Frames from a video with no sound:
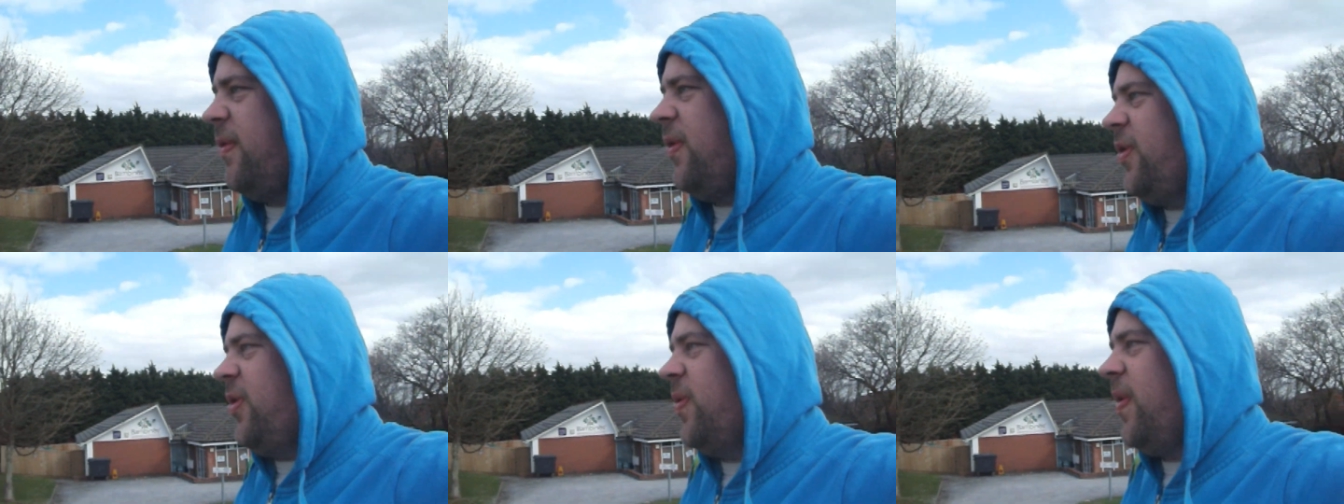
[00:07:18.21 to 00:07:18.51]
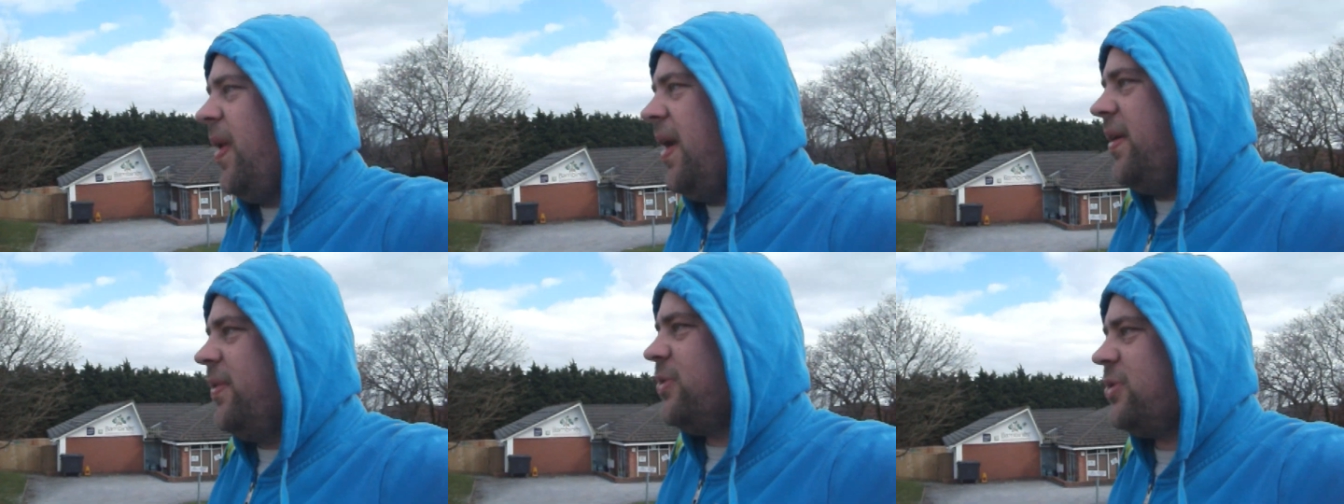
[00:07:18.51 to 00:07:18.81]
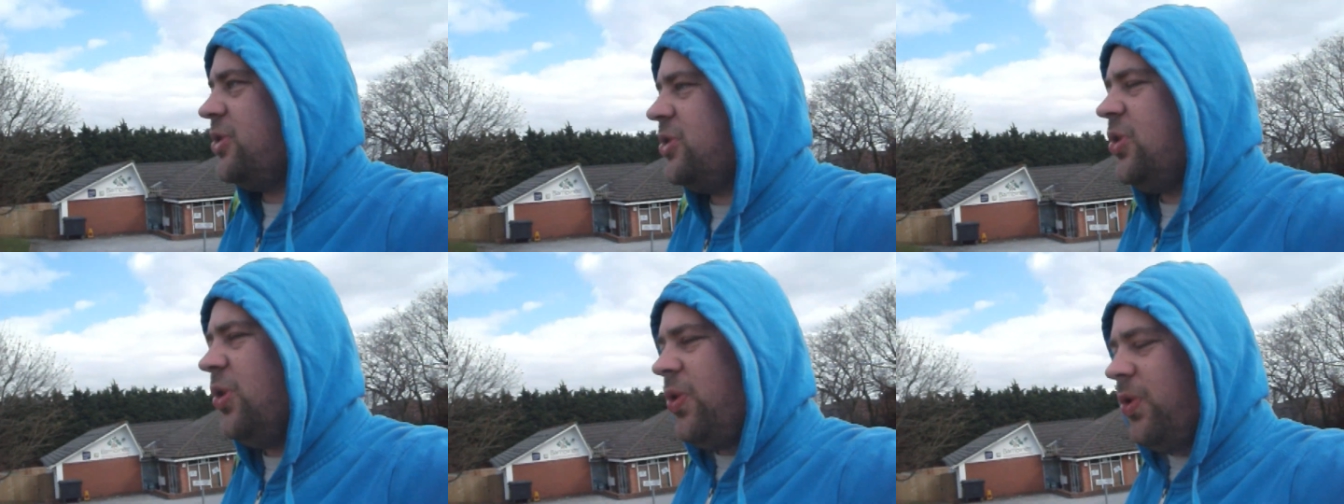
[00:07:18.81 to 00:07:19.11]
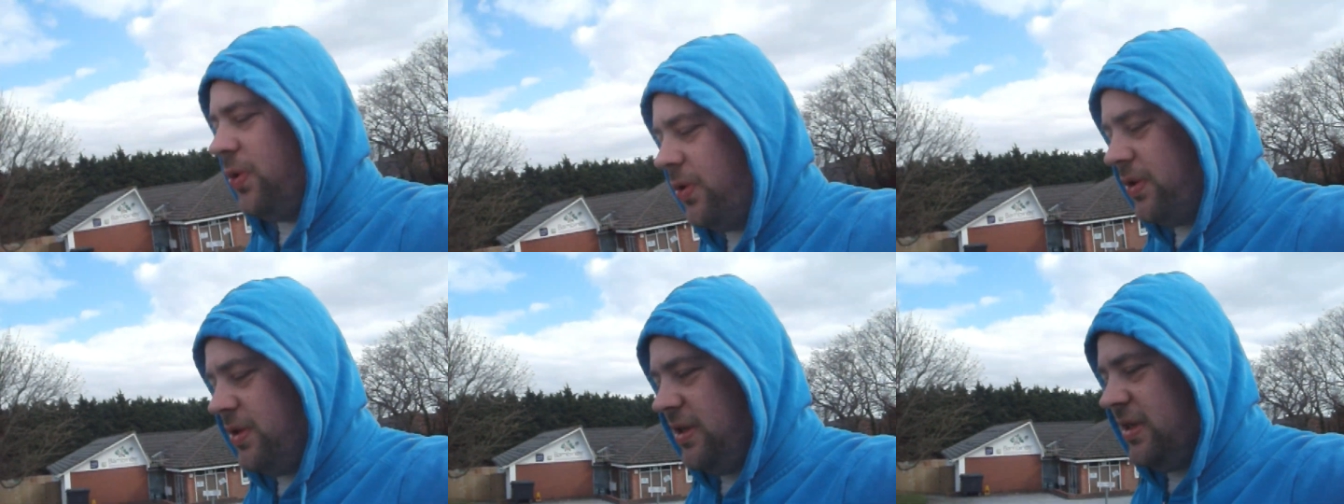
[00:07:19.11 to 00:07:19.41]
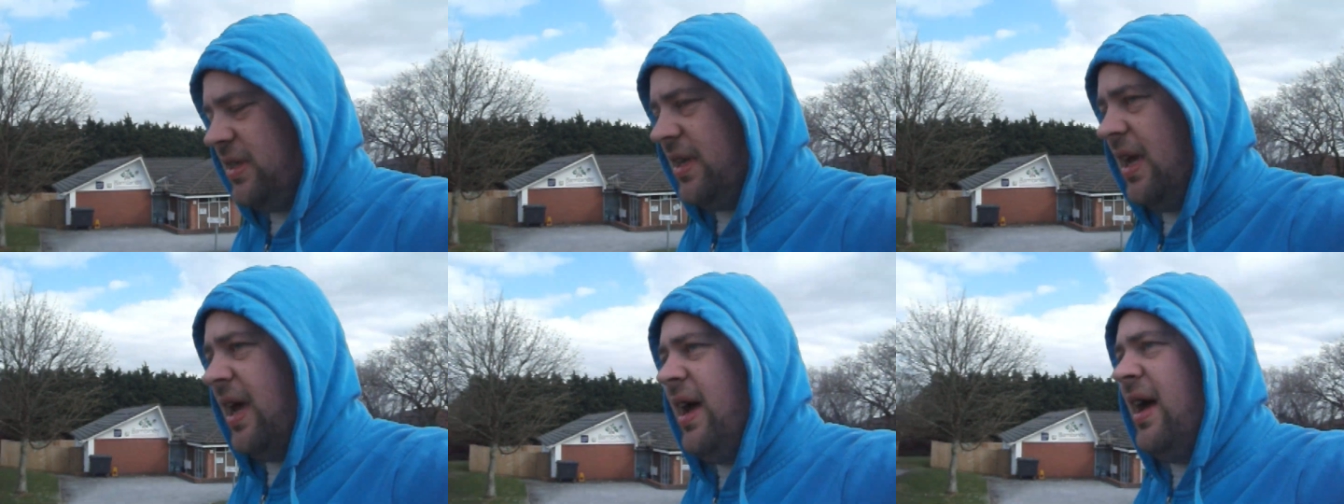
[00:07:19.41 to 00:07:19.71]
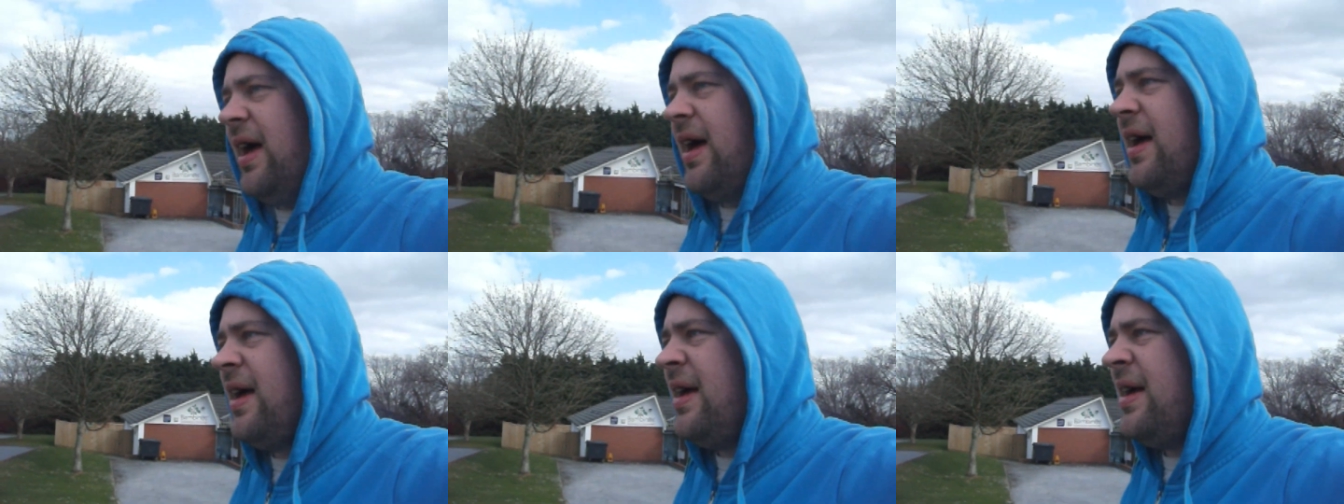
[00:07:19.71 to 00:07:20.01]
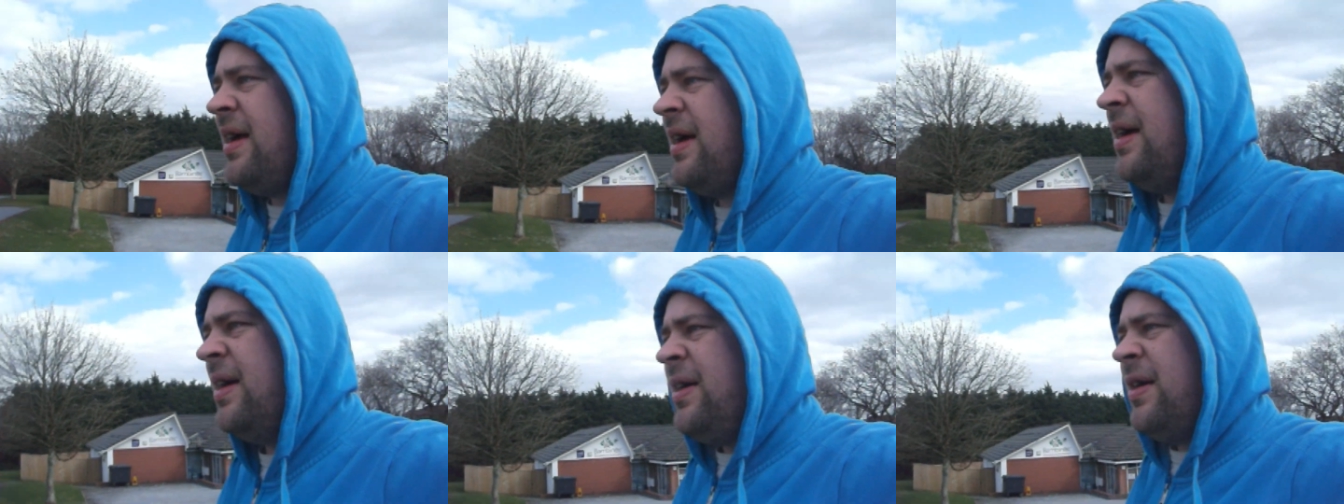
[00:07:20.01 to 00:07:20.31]
Woolwell Stores. Uh,
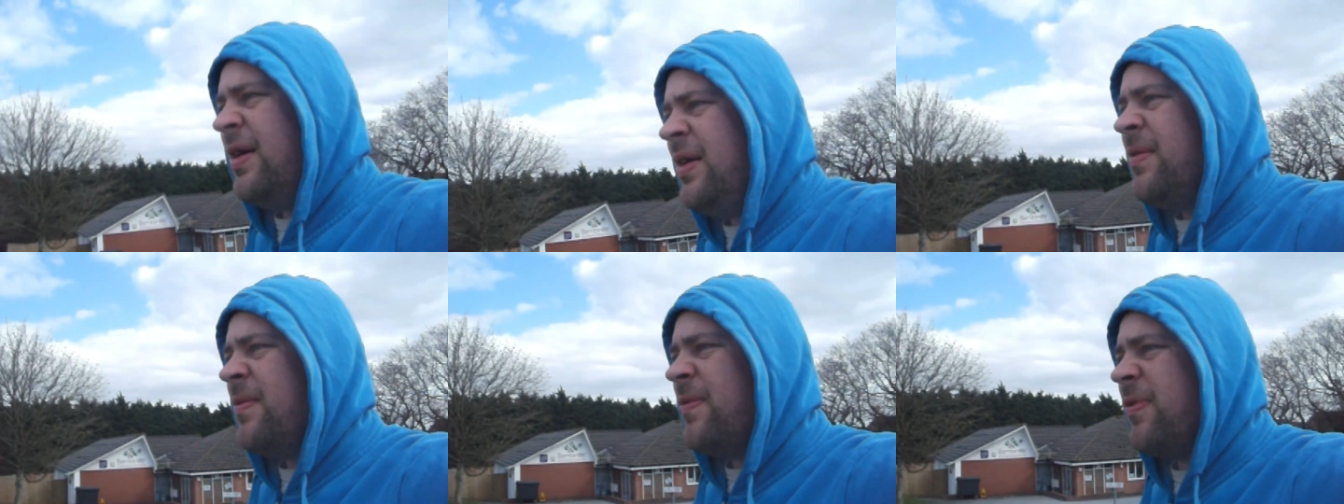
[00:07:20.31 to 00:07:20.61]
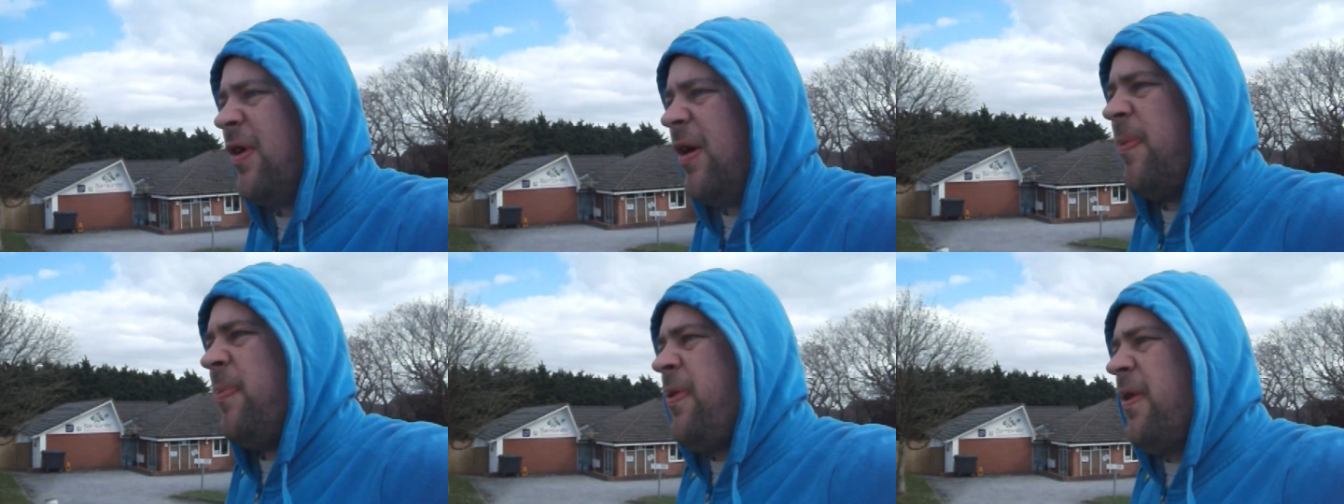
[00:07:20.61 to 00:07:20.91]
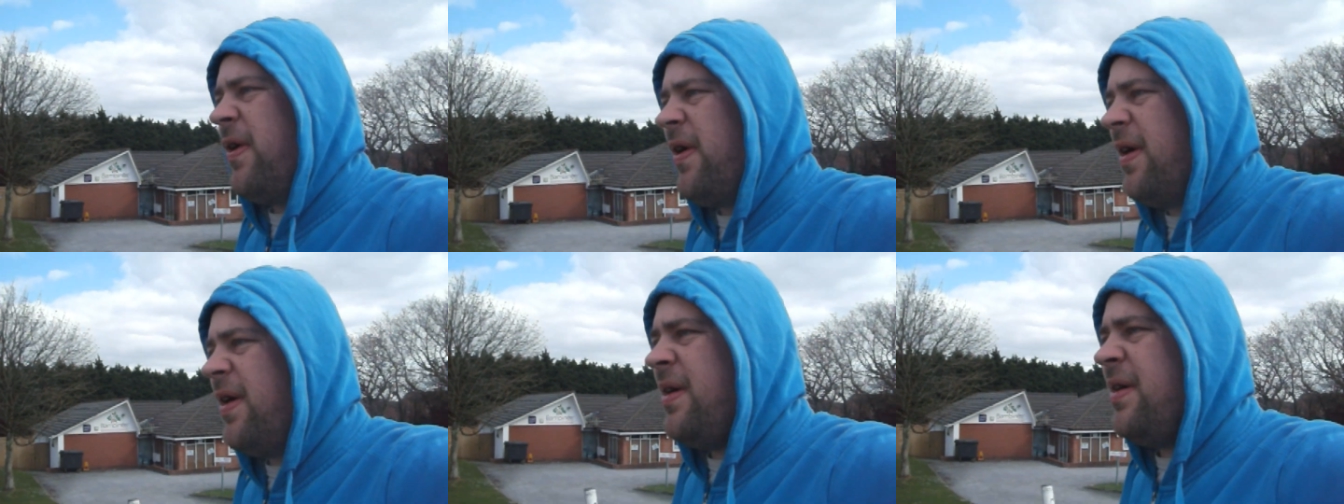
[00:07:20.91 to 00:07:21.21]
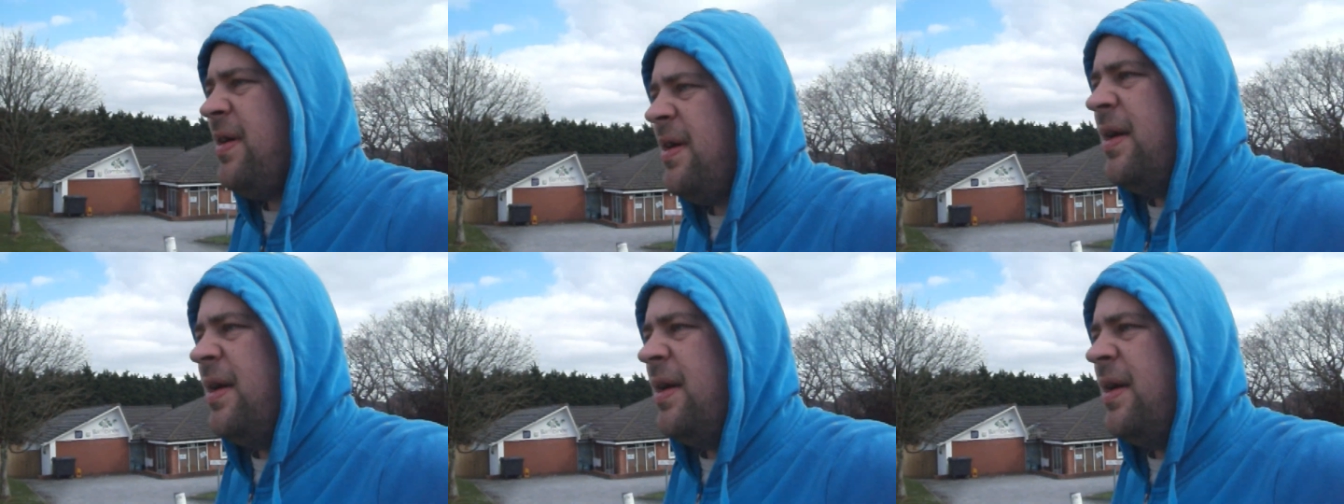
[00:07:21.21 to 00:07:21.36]
proper.